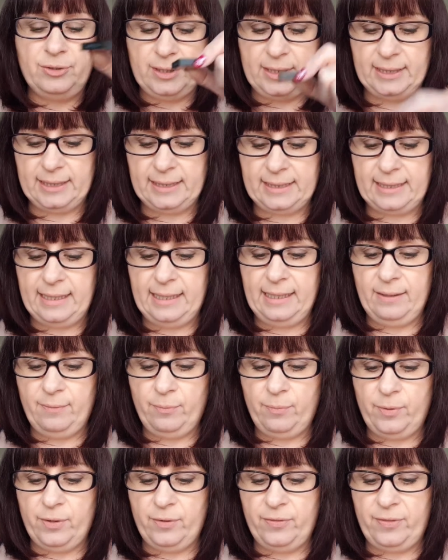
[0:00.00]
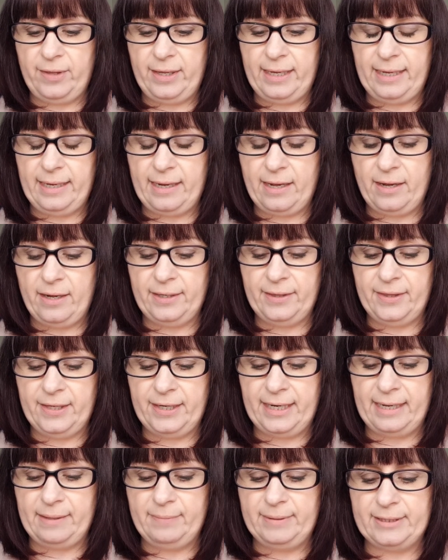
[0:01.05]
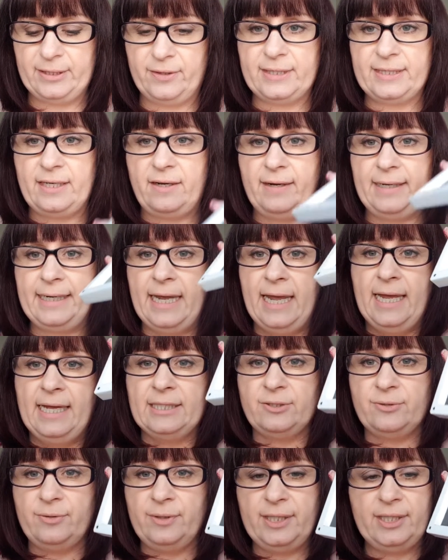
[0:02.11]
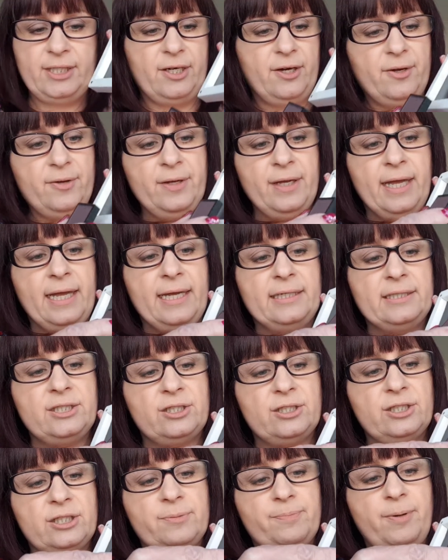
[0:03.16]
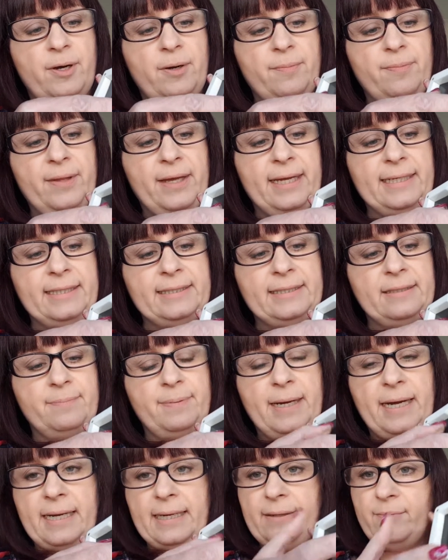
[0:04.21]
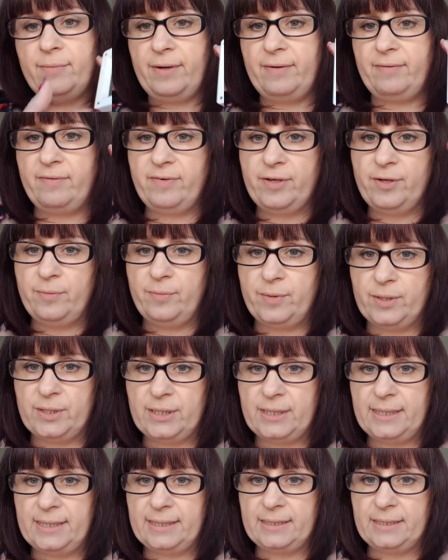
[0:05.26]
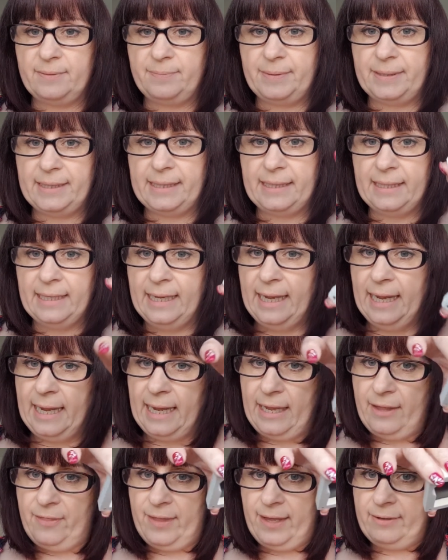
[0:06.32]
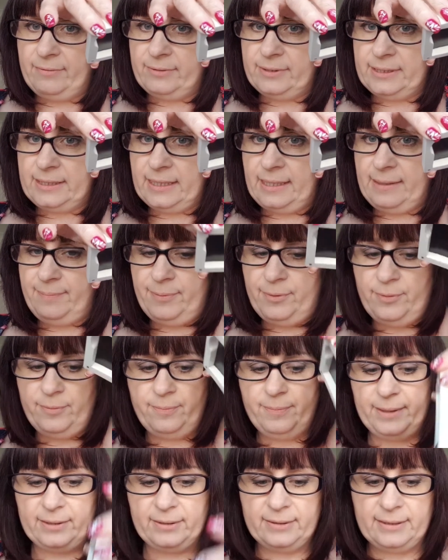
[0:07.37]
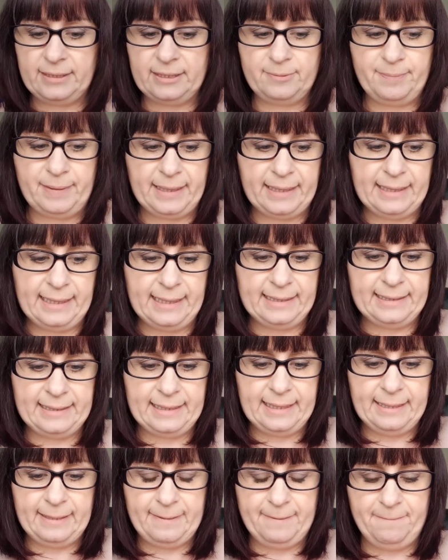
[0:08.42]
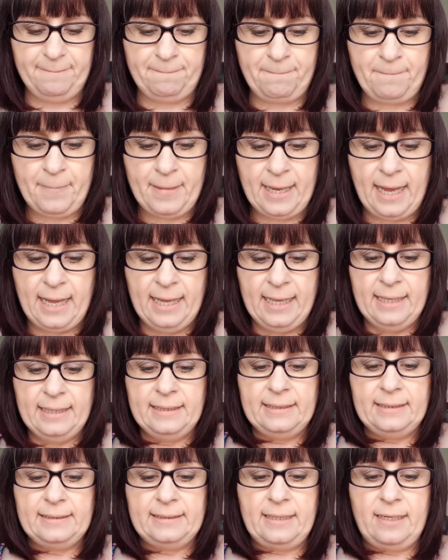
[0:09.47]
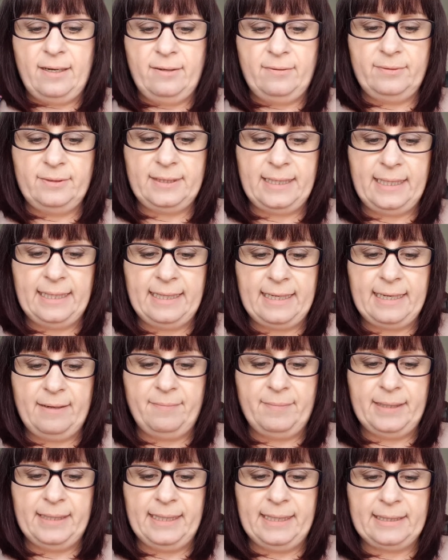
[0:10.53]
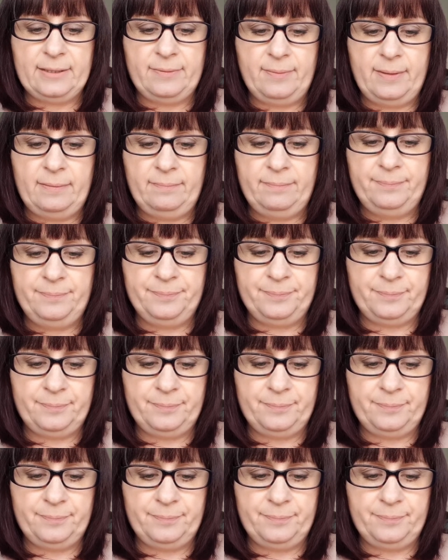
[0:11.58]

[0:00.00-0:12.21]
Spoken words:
can see what the name is on the side. So all you do is you'll just pop that into your palette wherever you want it to be, and that will stay put because it's magnetic. So take out my next one,